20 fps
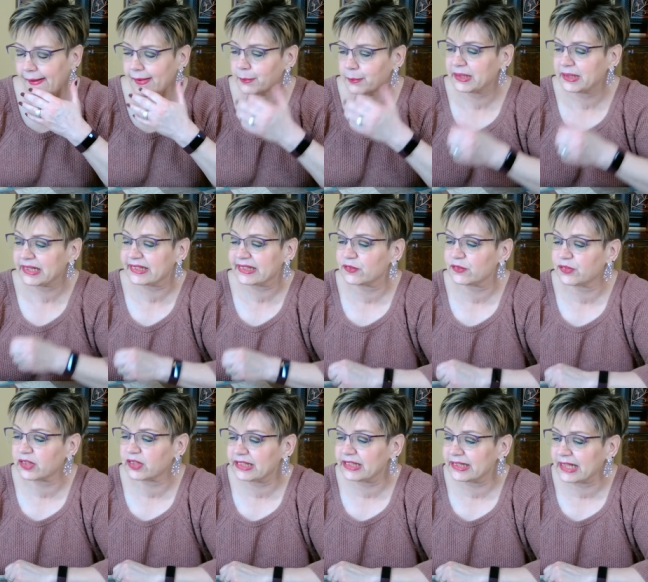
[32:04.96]
But it's a
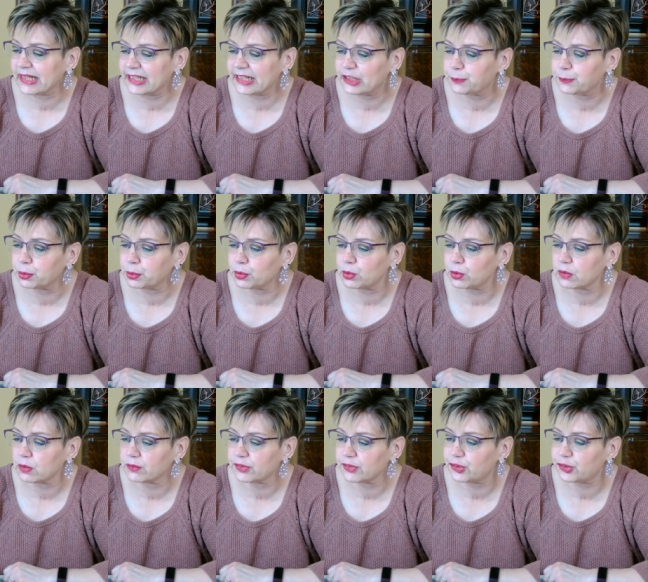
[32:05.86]
very nice
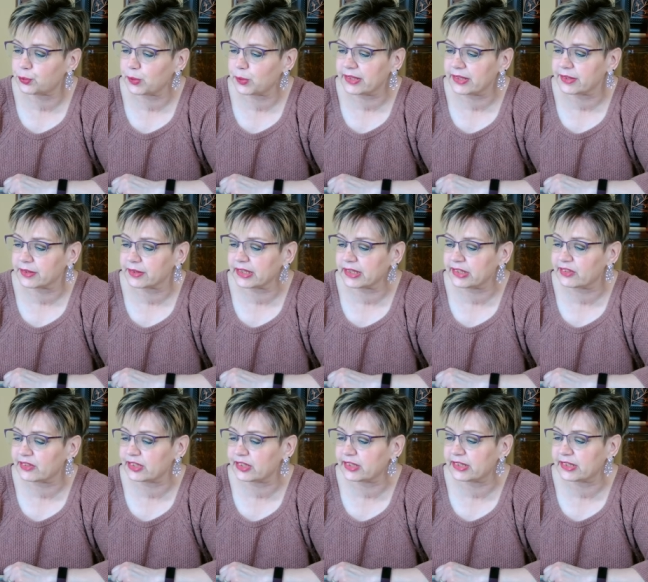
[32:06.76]
pullover sweater. It
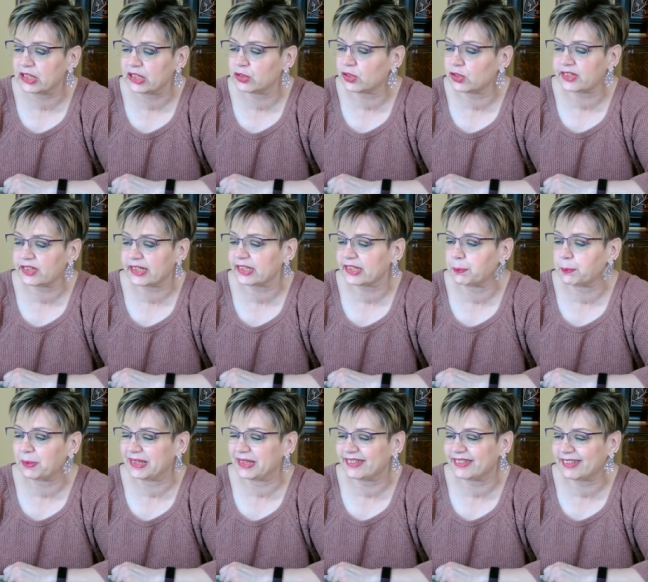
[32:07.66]
just it looks like a
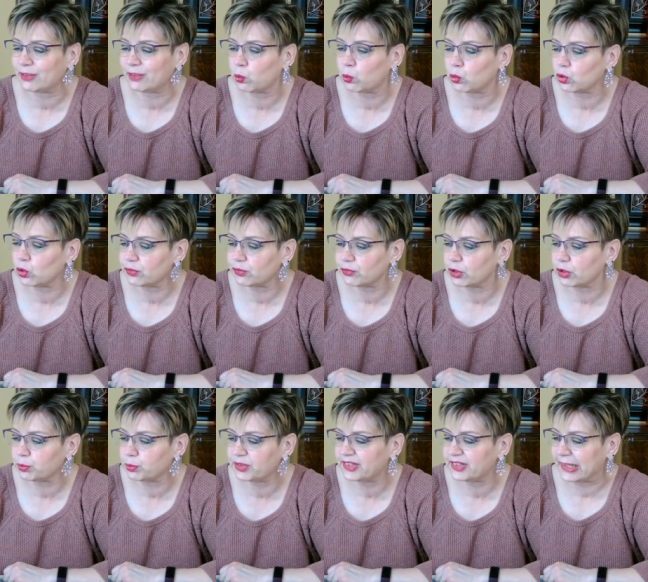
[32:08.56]
basic
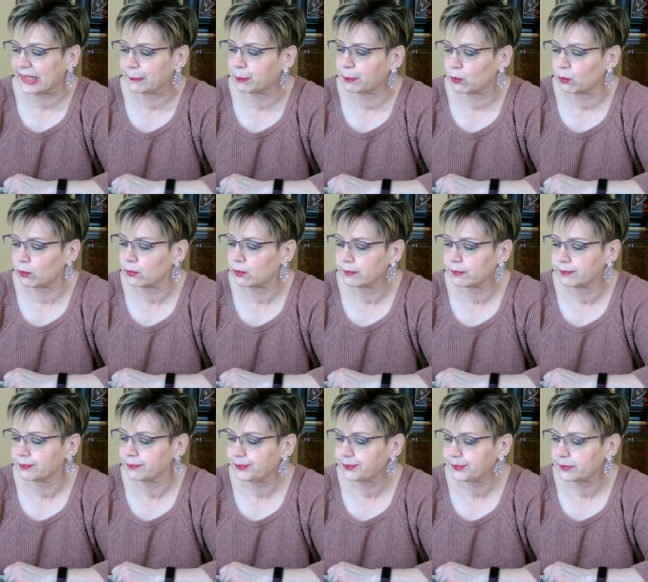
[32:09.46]
wardrobe staple.
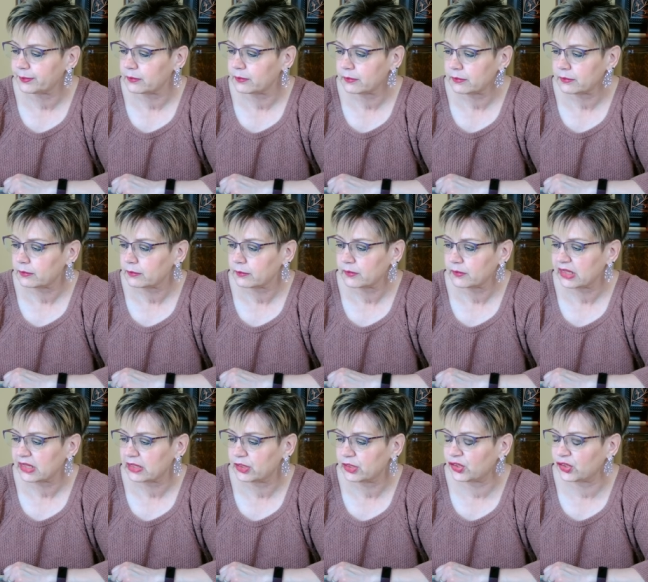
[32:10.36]

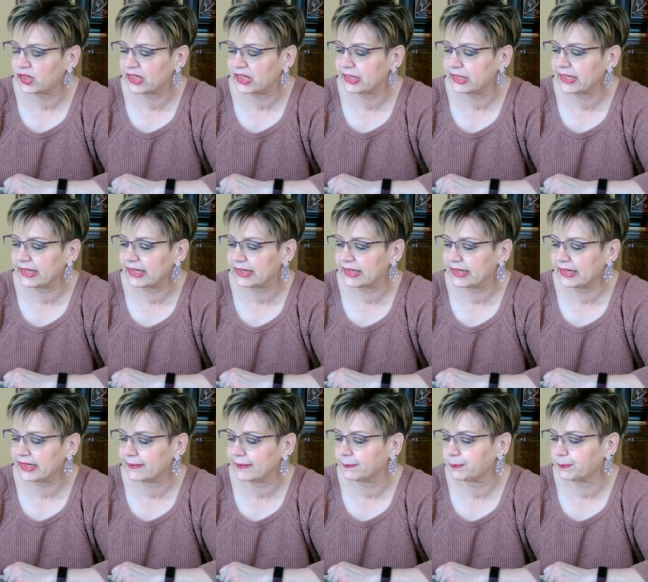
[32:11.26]
You can knit
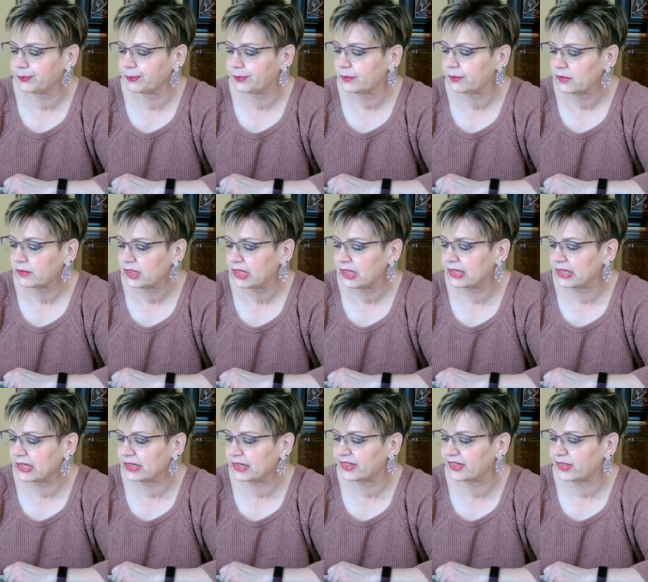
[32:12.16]
it
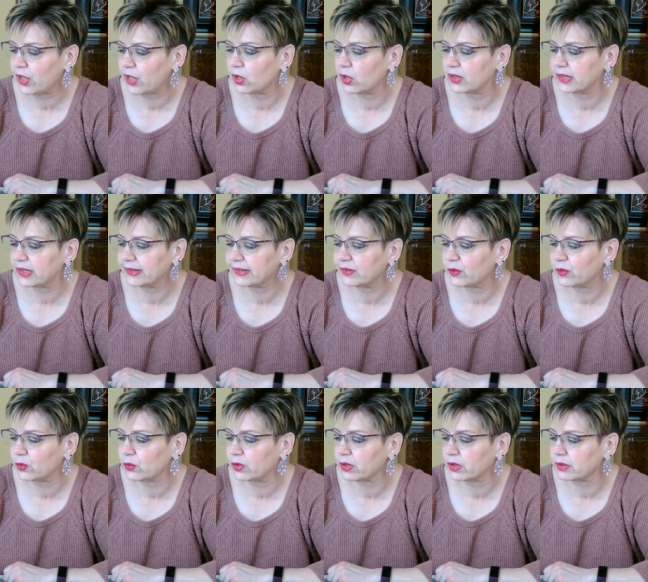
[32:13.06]
in solid
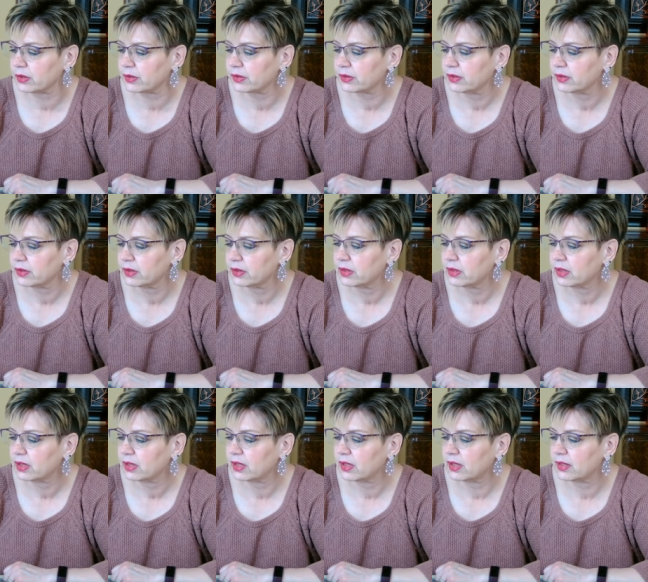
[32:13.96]
or
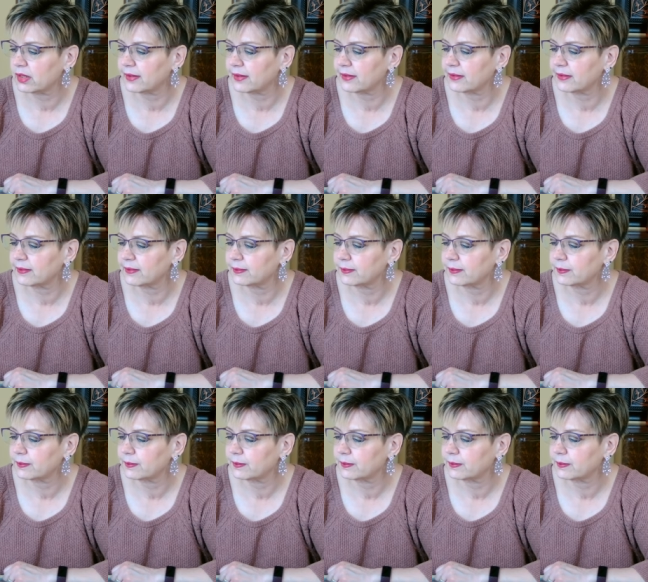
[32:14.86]
um,